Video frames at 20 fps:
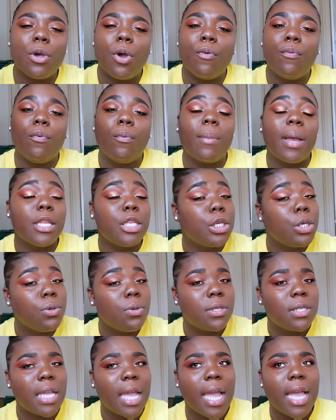are for my
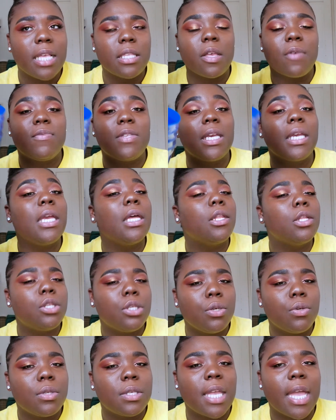Tuesdays of Tequila
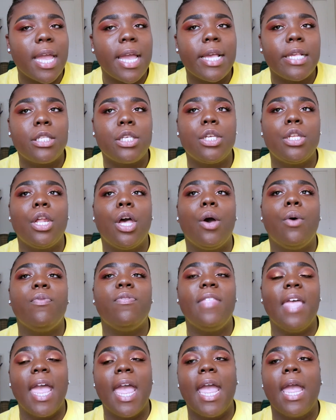Tuesdays.
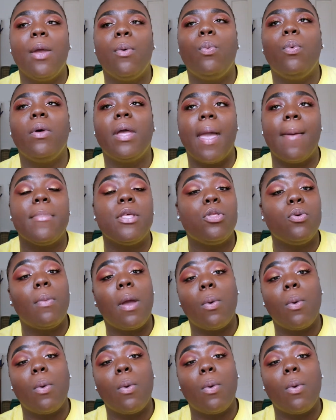They will get me through my